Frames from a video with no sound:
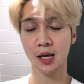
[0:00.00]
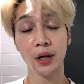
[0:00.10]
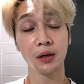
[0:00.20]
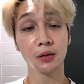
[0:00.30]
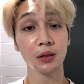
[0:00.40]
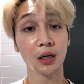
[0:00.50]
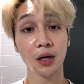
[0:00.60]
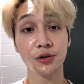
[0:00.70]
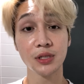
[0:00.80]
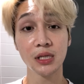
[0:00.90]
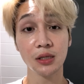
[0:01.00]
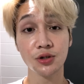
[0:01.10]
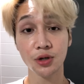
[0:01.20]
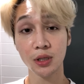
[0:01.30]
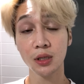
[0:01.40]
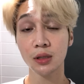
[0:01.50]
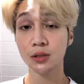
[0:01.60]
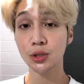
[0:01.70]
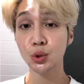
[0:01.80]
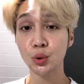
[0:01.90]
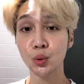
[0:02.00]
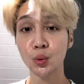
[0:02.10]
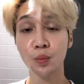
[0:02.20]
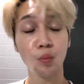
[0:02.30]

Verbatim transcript: One, good luck on your skin journey, and two,